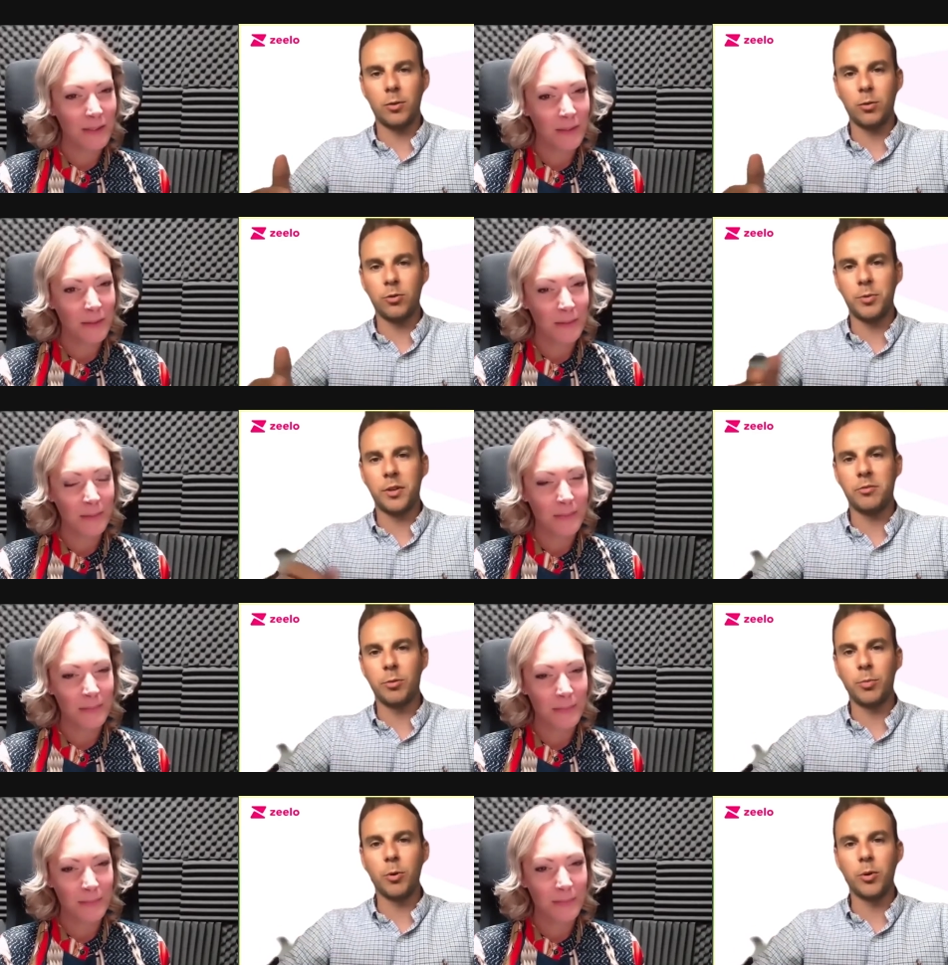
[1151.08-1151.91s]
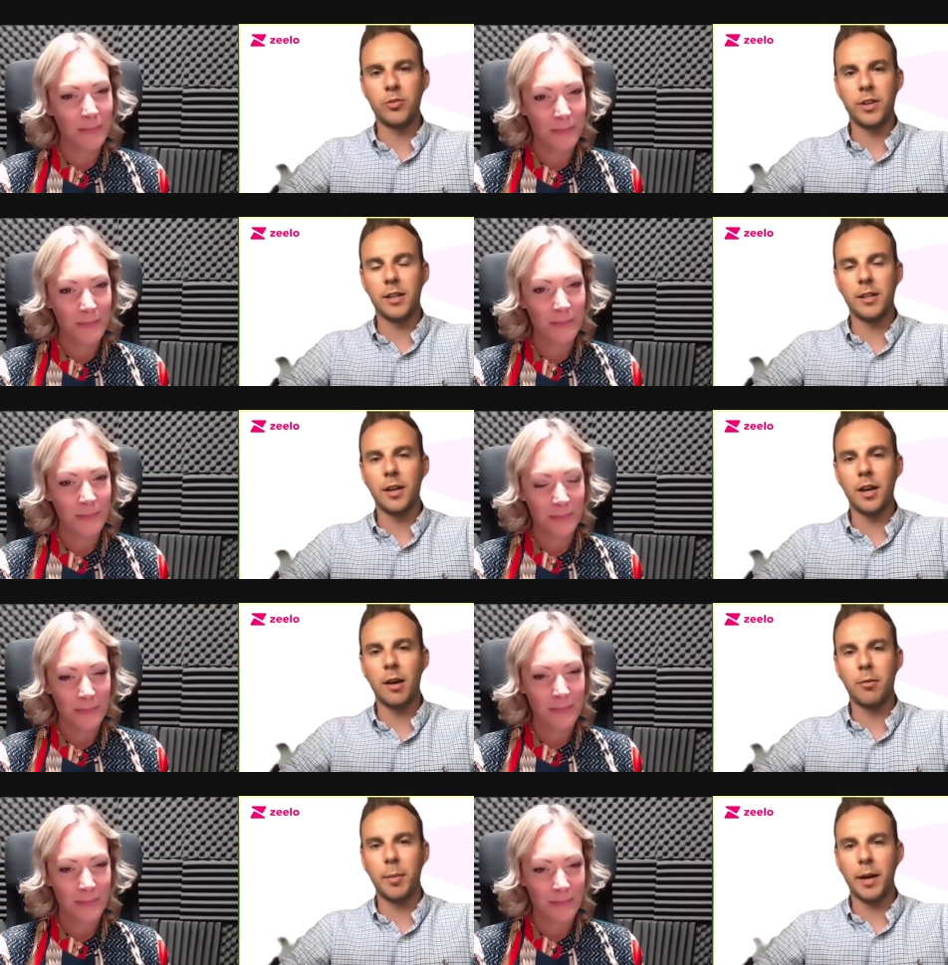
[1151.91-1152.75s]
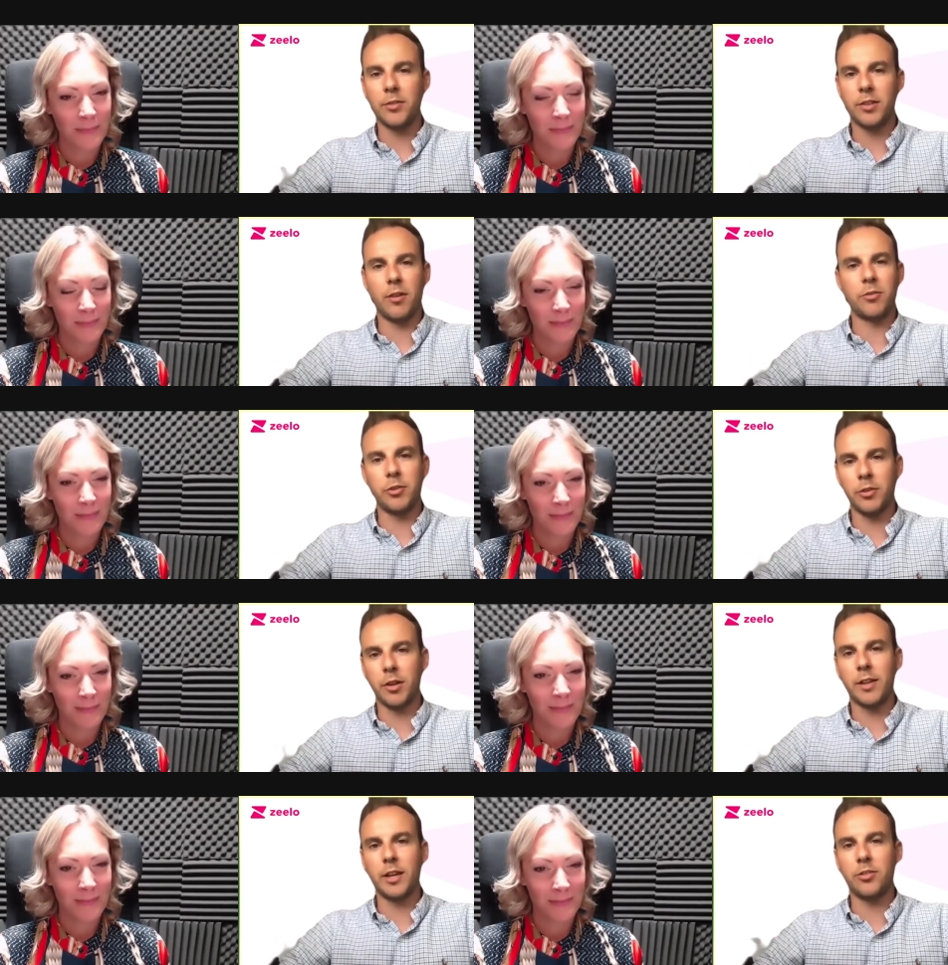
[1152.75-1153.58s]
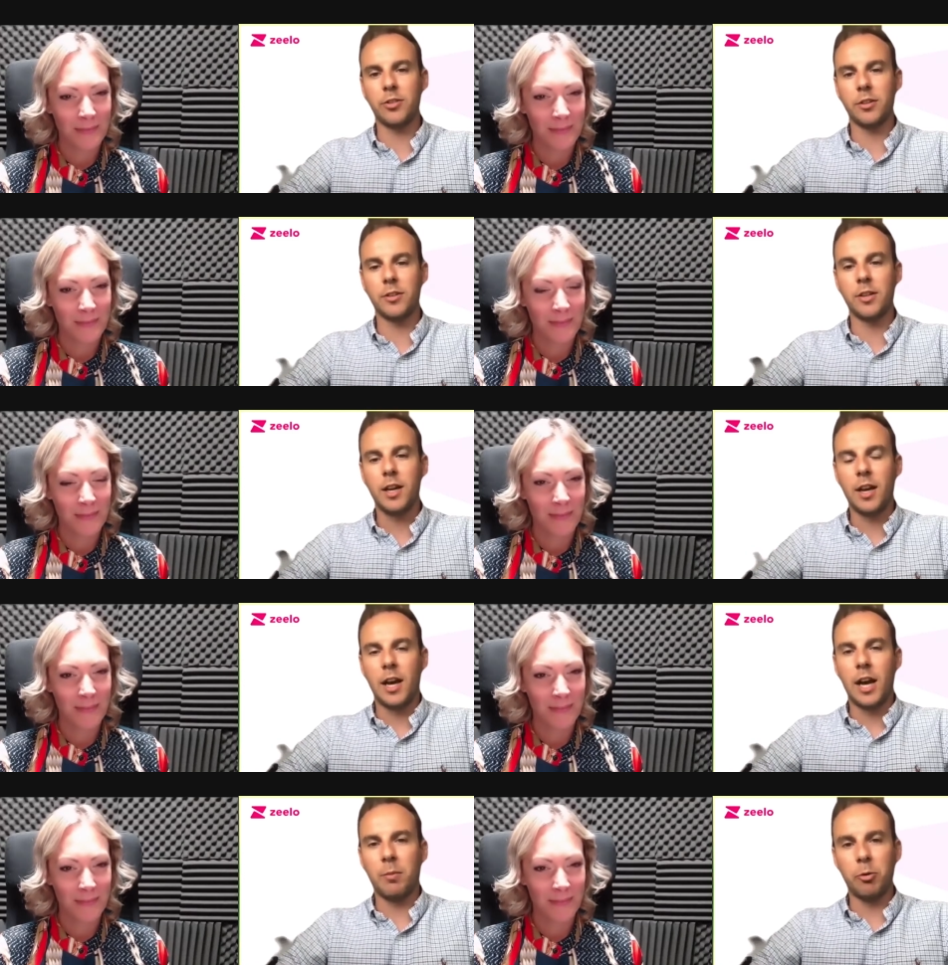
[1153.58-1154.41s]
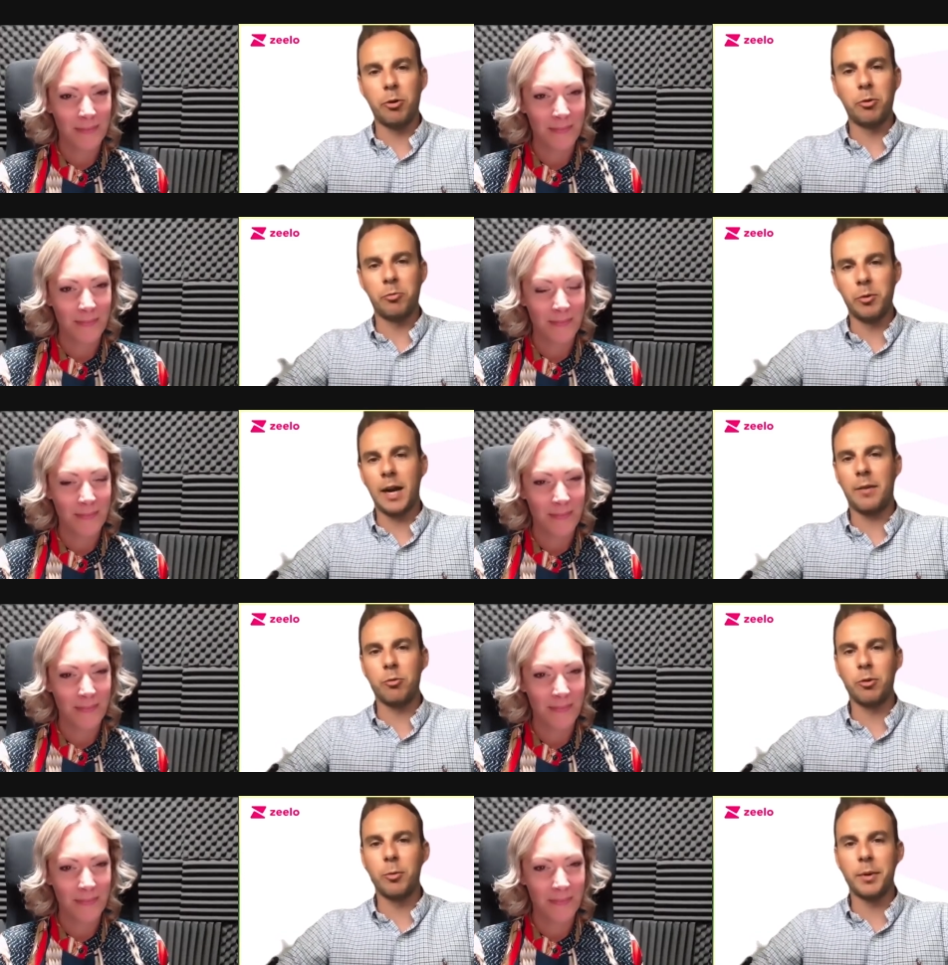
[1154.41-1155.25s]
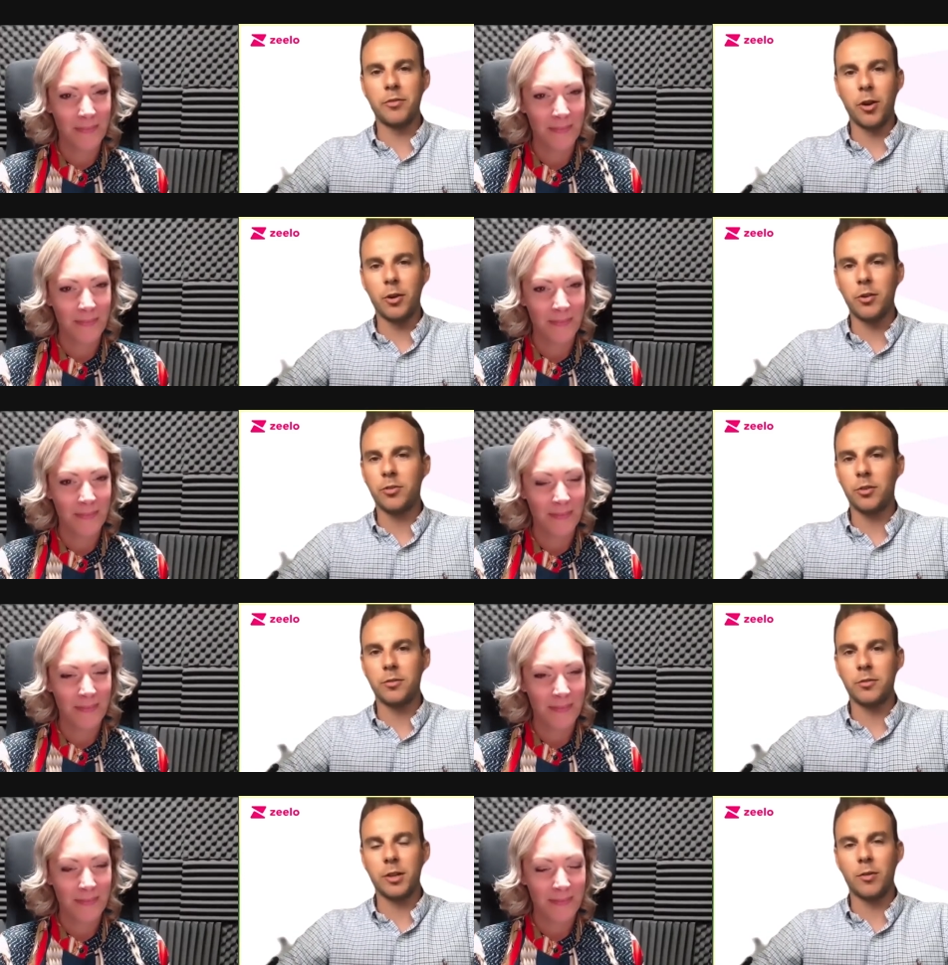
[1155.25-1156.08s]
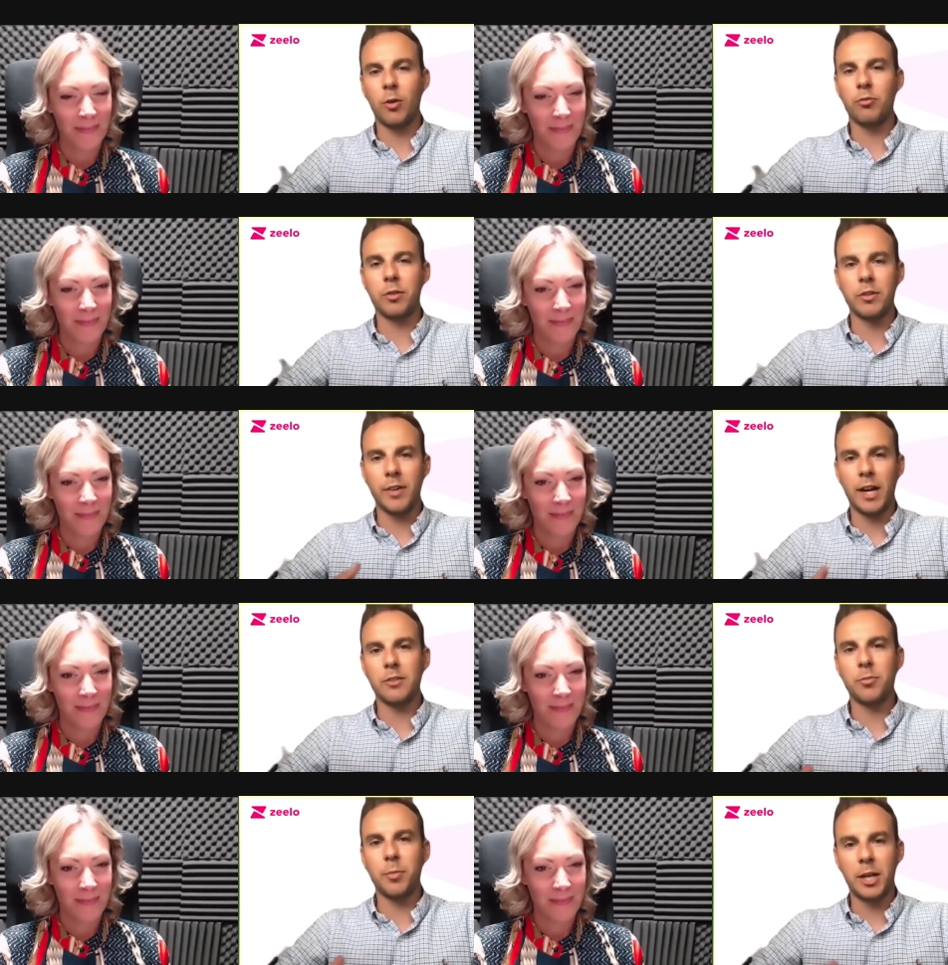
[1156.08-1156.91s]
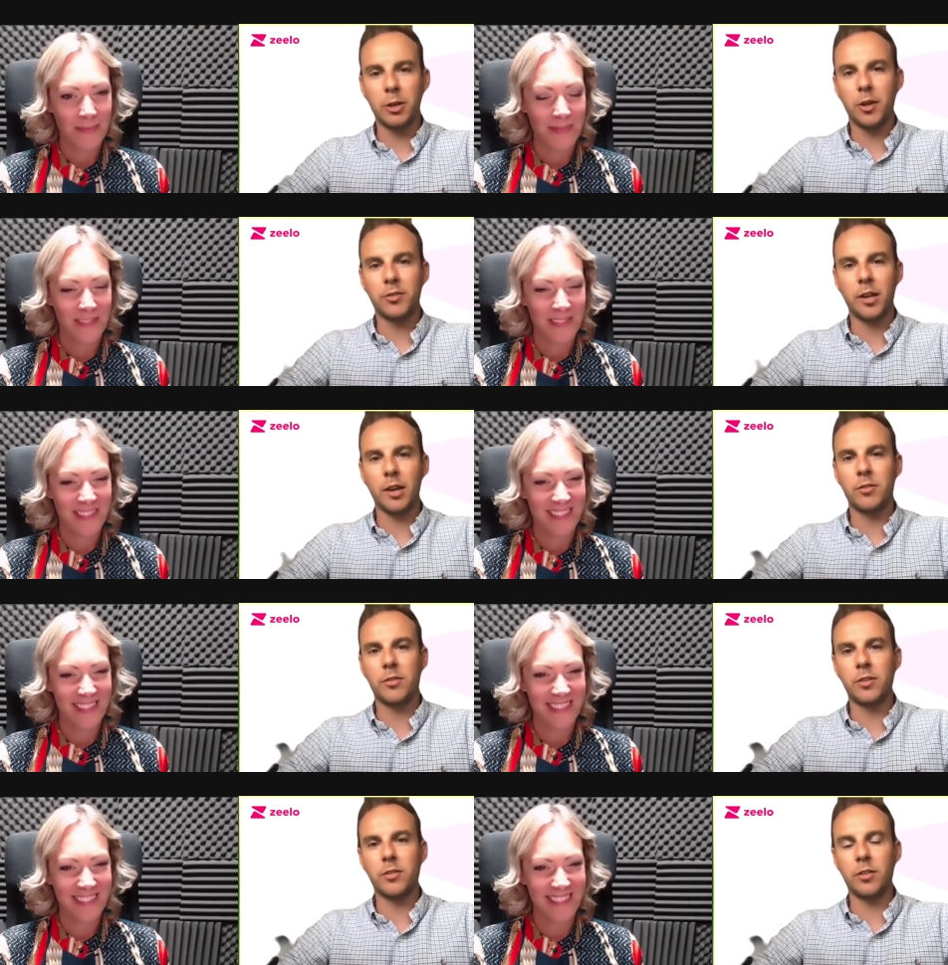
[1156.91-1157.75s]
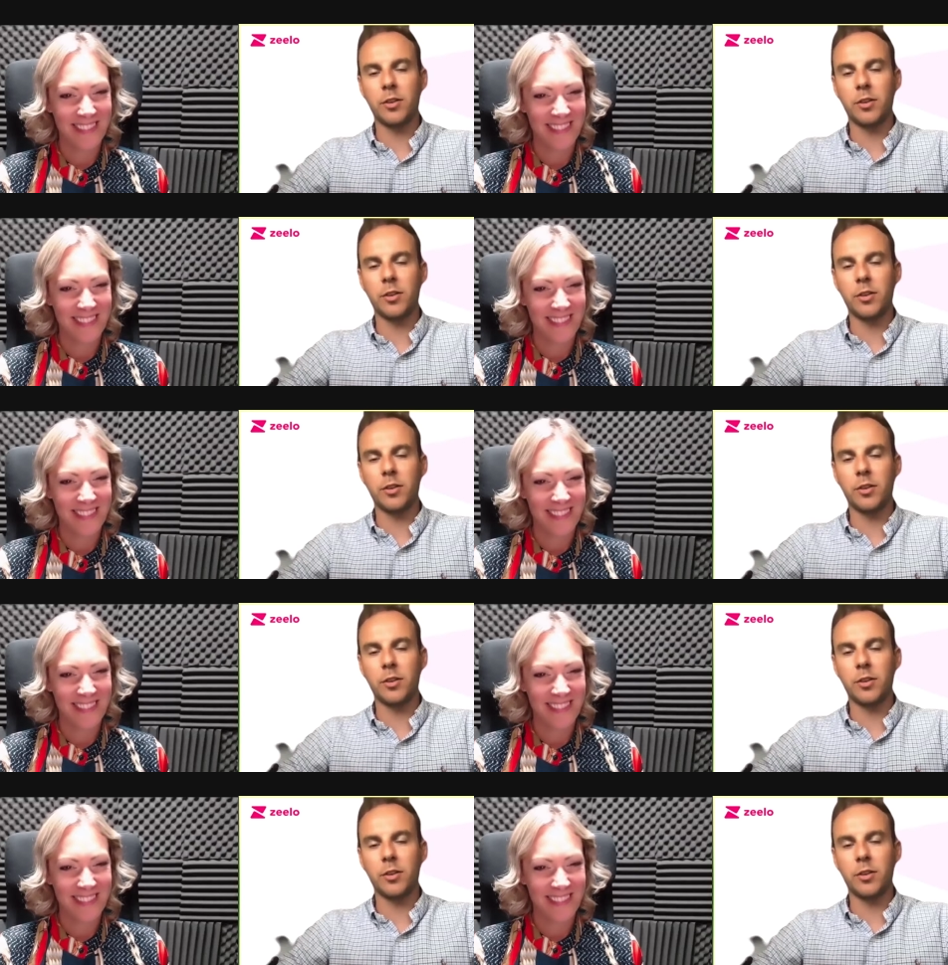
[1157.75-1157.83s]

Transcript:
Speaker 1: automated reporting about service utilization, and we, were, we have a real big focus on kind of offering value for money on those services.